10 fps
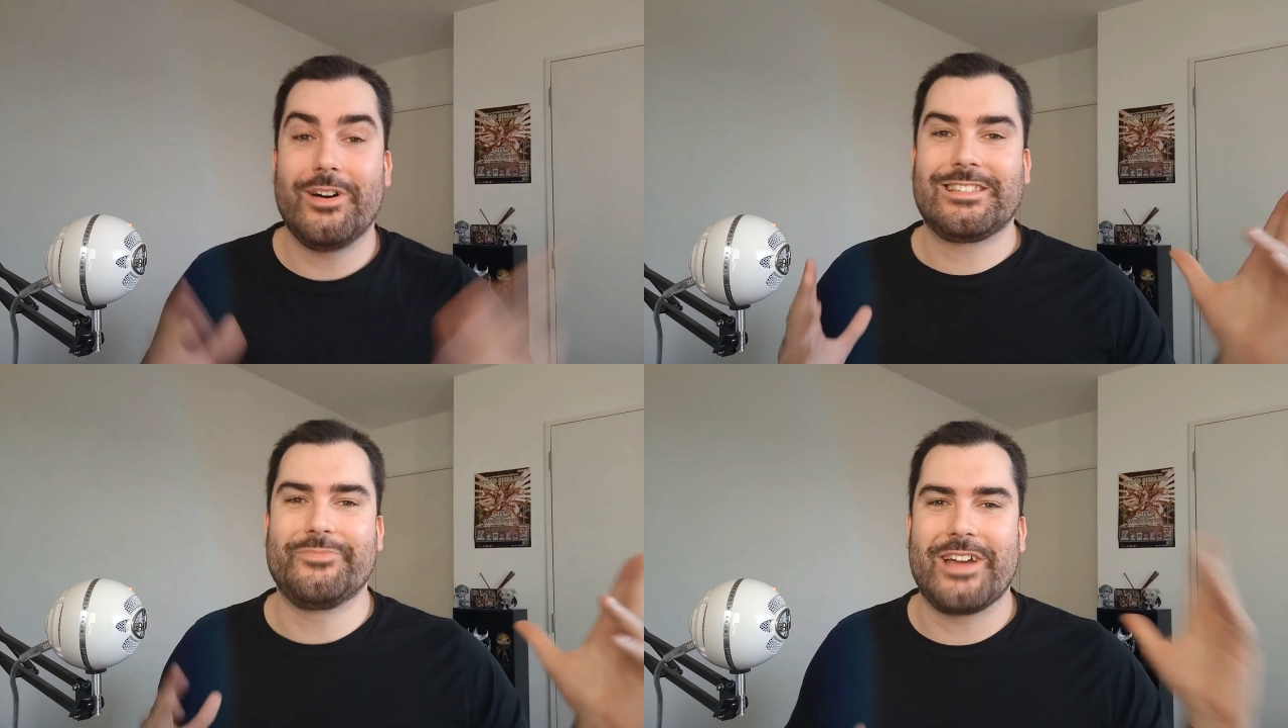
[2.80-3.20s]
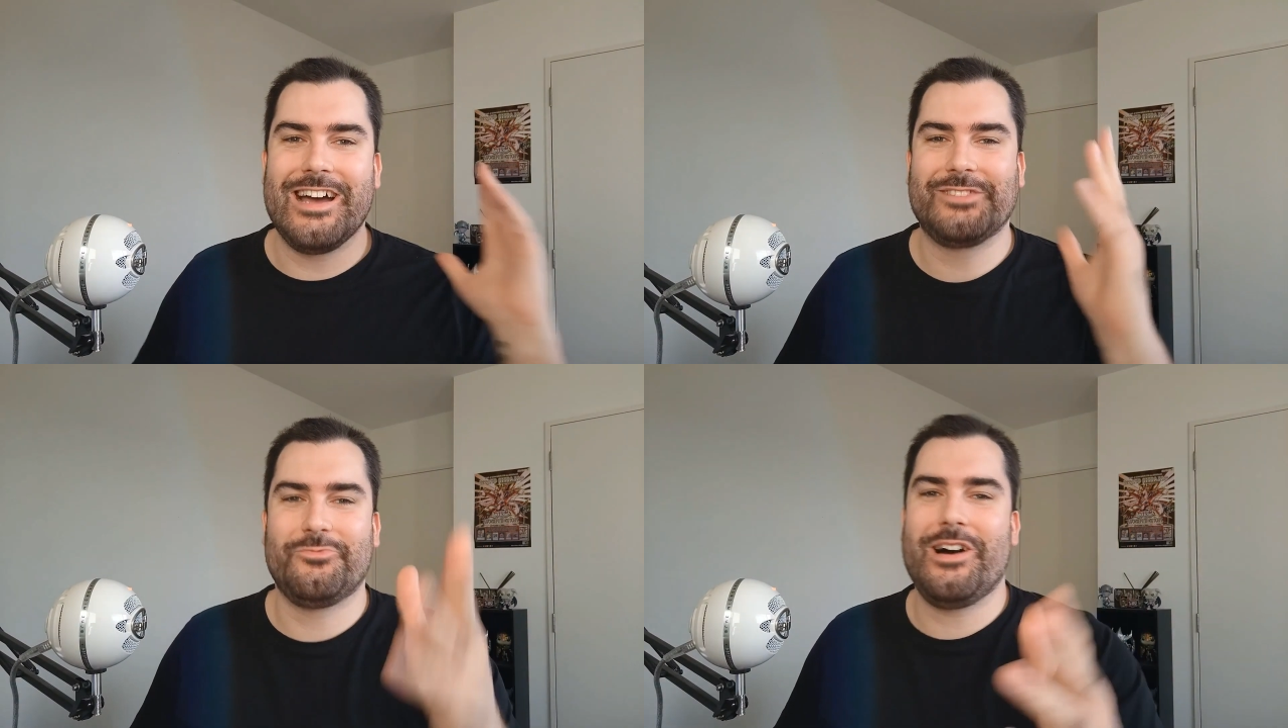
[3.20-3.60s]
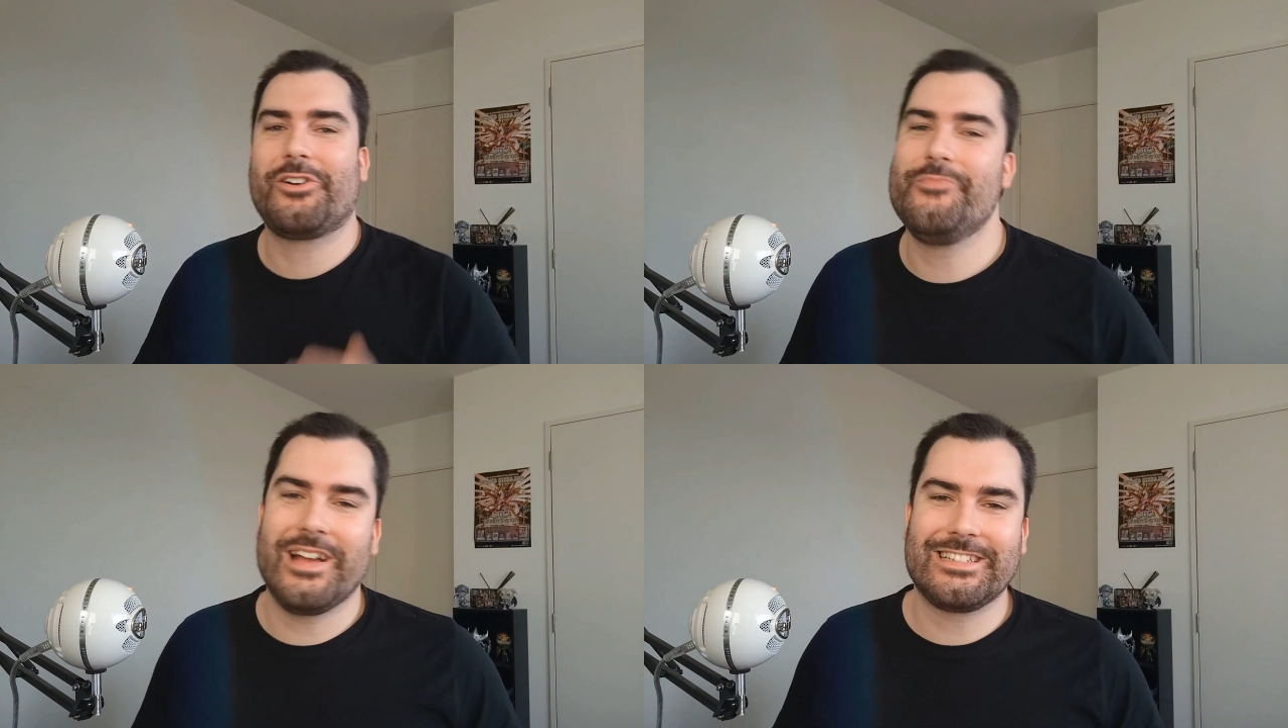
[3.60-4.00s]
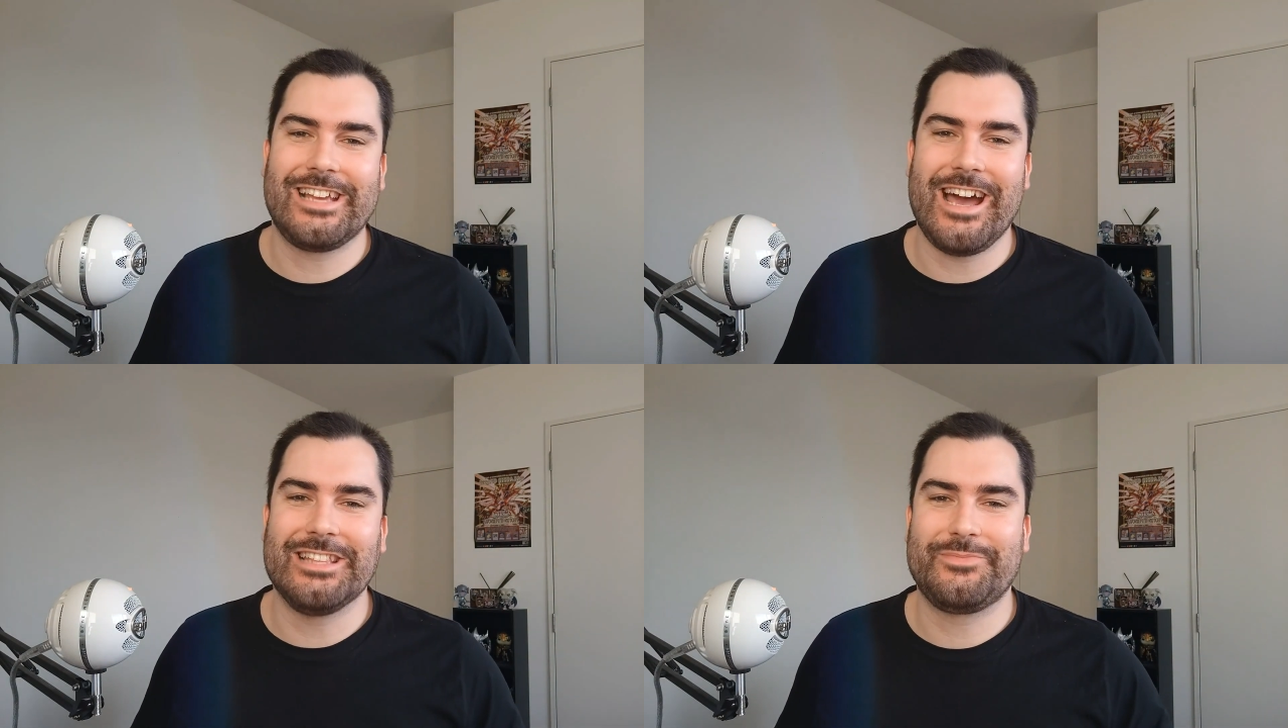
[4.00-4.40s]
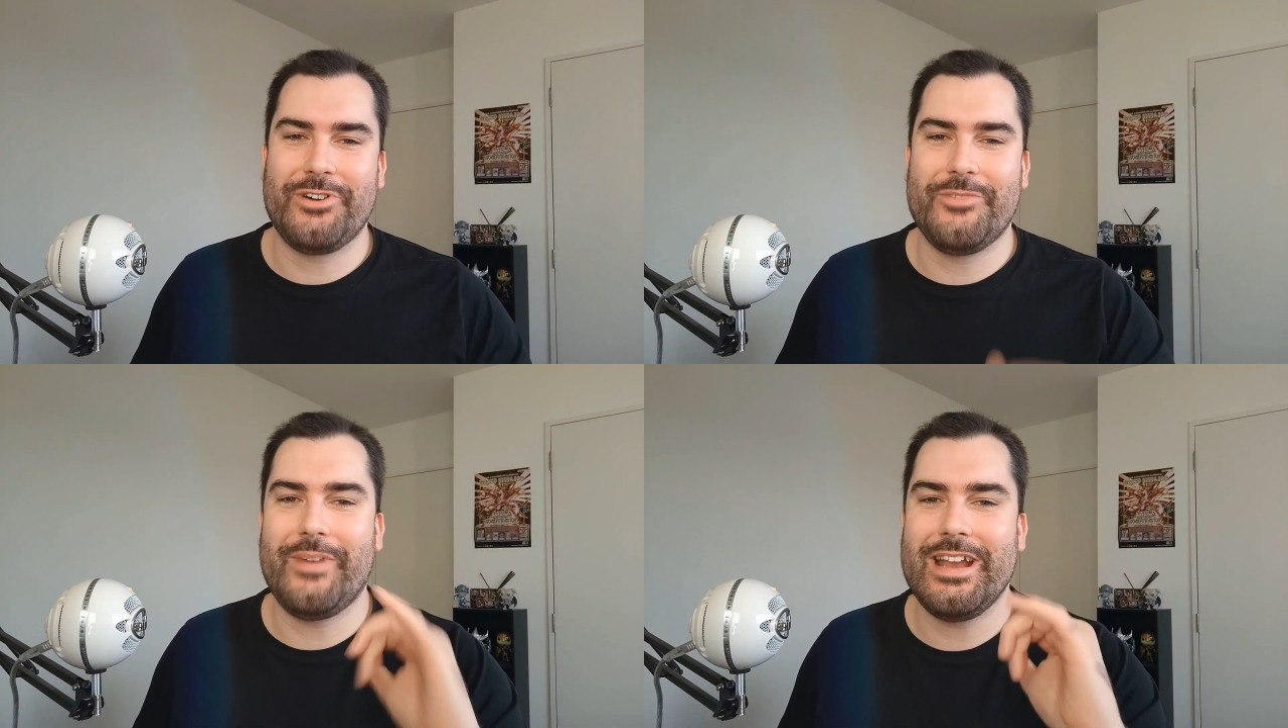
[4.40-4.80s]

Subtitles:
What's up, guys? Welcome back to CardSpot.